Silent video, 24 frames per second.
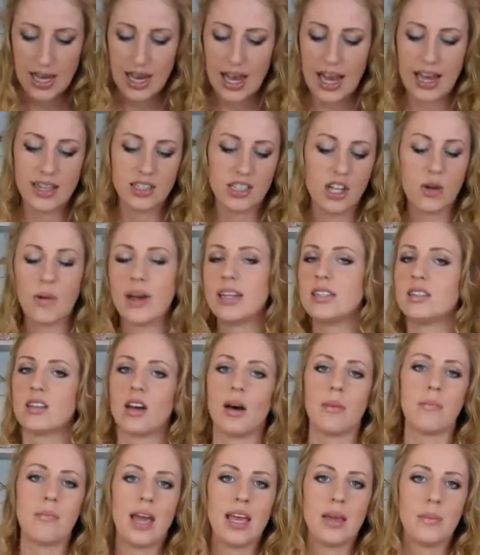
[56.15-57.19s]
and you end
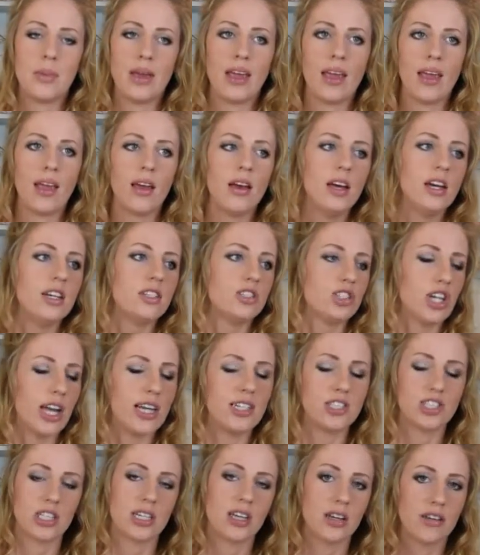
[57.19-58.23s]
up maybe
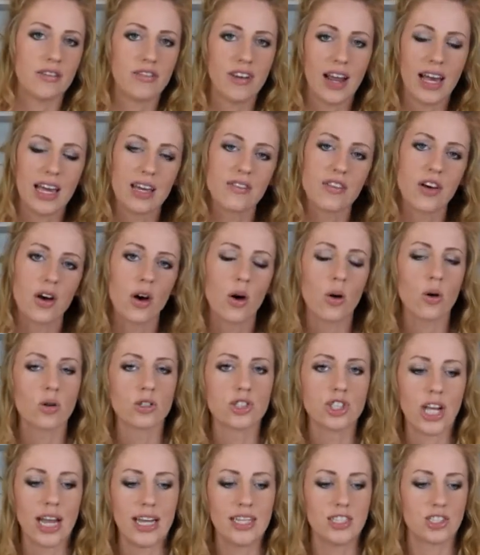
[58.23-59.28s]
changing a flavour or
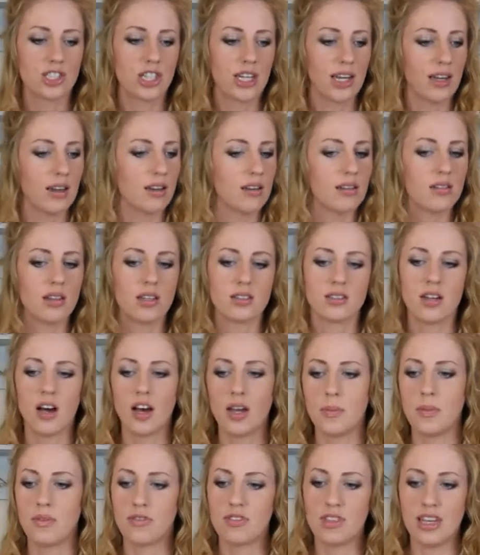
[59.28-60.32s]
changing a
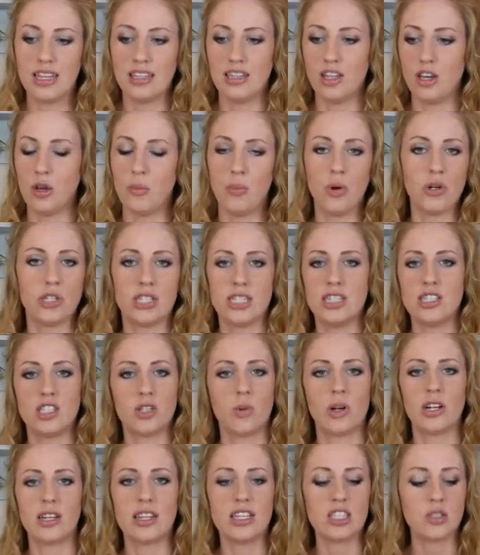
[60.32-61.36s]
type of thing that you put into
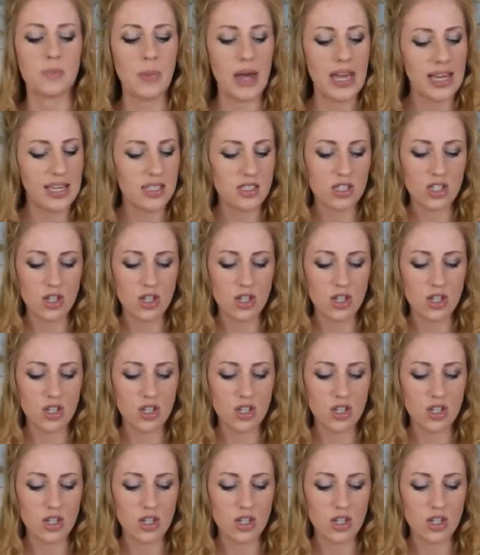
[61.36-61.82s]
one of these bakes,